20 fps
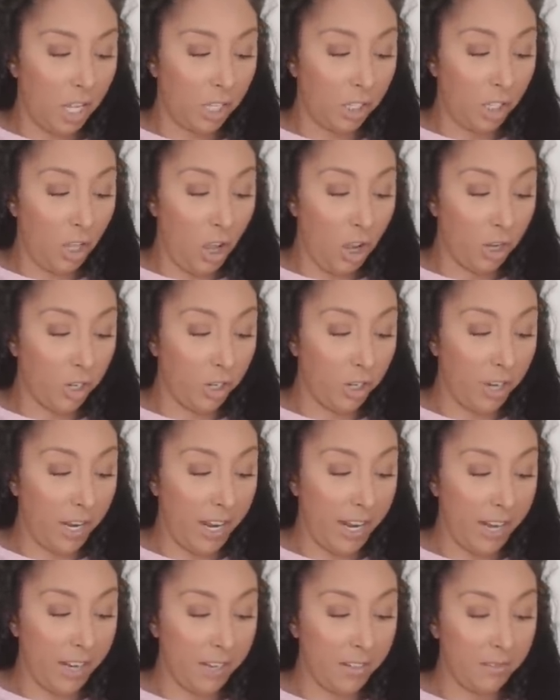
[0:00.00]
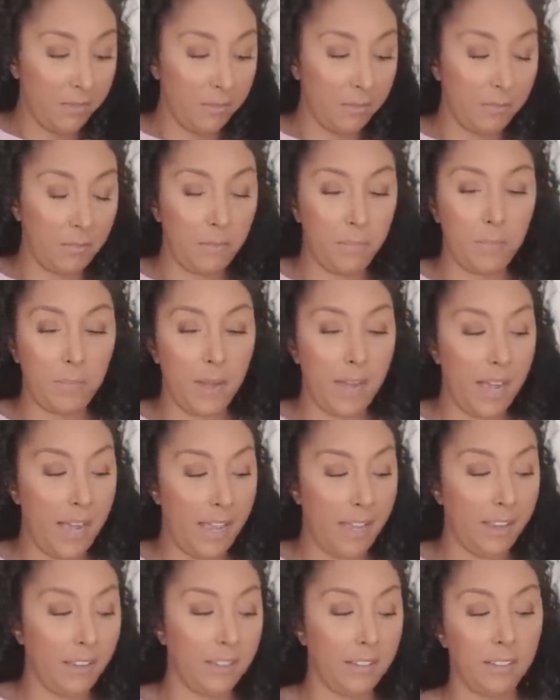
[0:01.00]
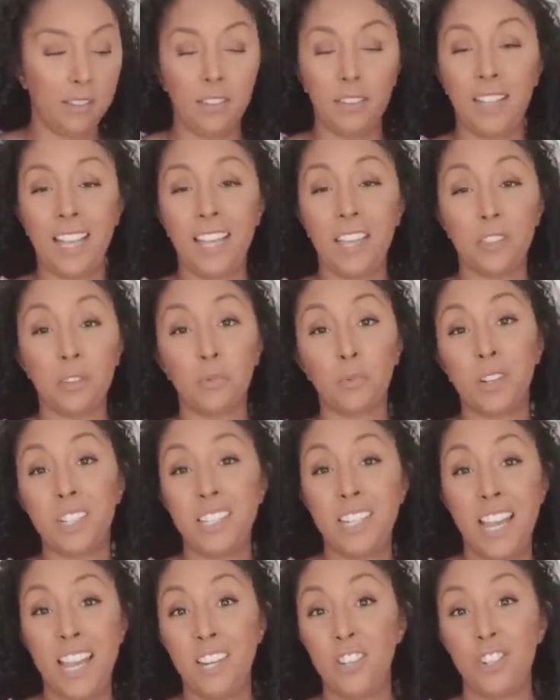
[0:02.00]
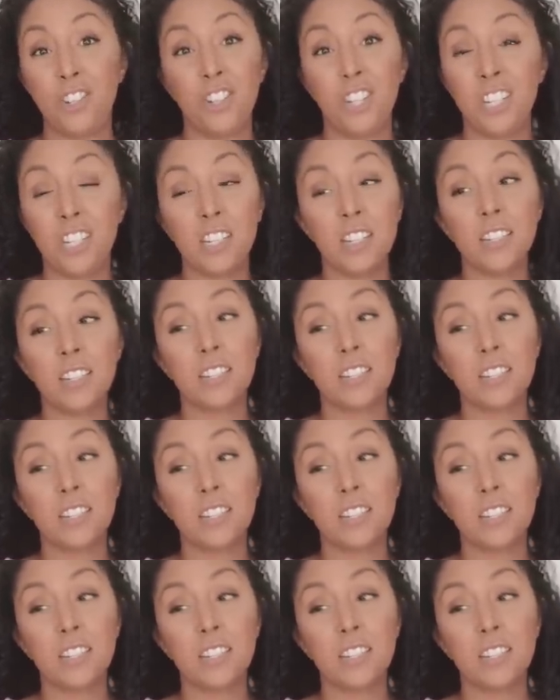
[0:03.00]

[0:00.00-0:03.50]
longer hair by length retention.